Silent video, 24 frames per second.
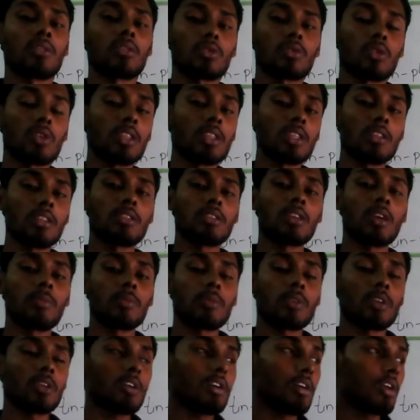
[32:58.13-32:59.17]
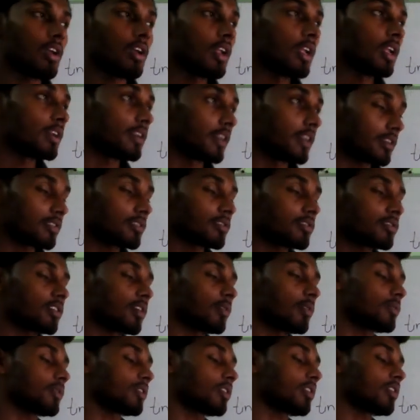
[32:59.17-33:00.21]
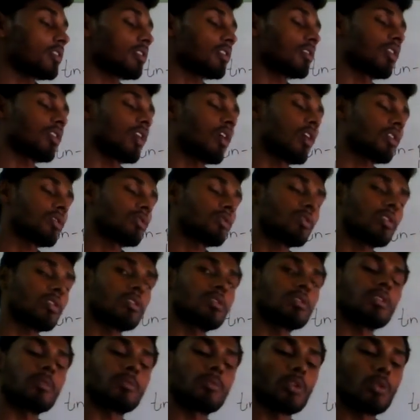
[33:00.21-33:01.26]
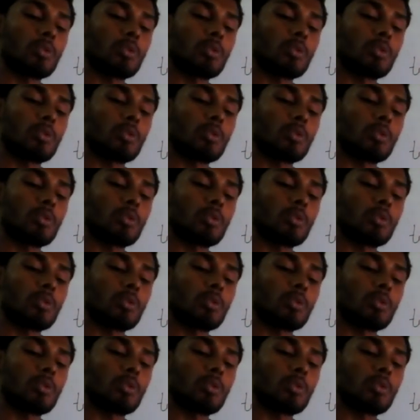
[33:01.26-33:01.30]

So in this chapter, next chapter is last concept,